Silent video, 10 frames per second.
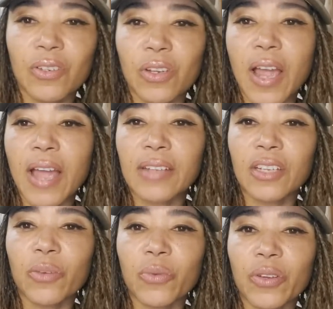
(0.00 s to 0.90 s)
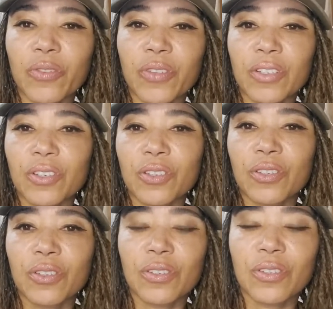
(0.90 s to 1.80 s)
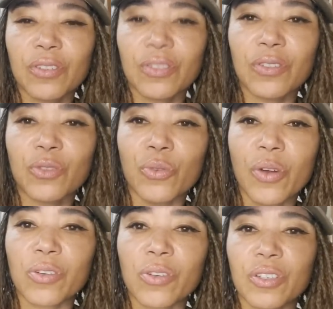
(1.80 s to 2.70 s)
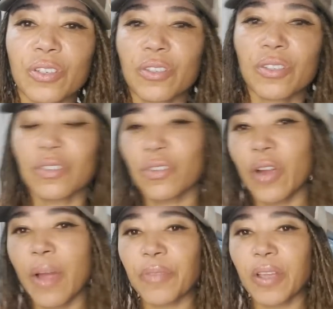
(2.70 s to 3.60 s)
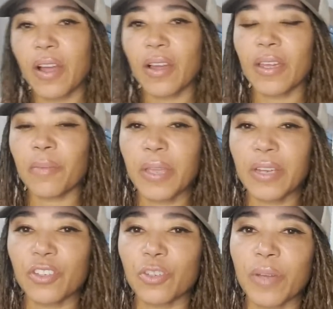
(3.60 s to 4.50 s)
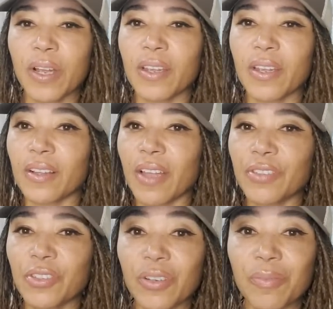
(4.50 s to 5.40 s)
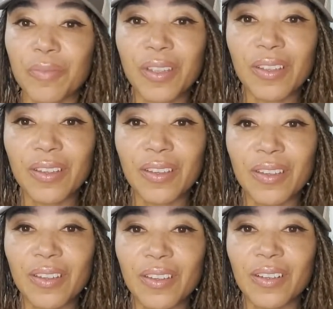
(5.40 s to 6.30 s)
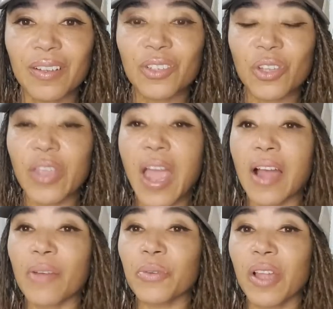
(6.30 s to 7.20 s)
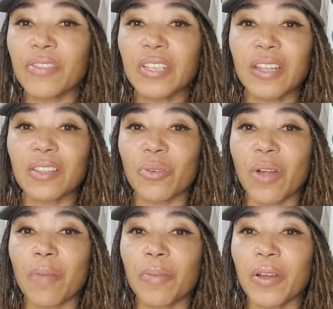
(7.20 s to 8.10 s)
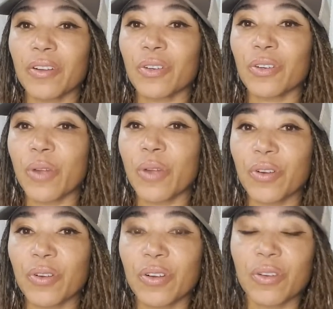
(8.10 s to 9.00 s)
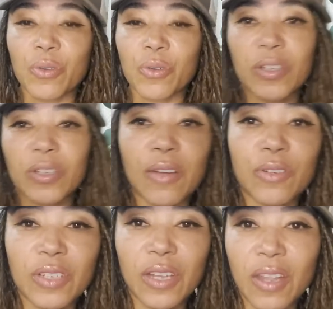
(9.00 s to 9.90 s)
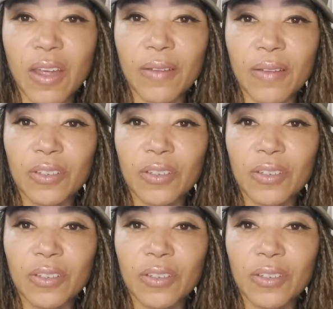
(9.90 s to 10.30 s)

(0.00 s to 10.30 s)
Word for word: I had to get rid of this gross crap that got that made it to my uh, live stream. So yeah, I would love to get the raw butter. Whoever, who was that who said that?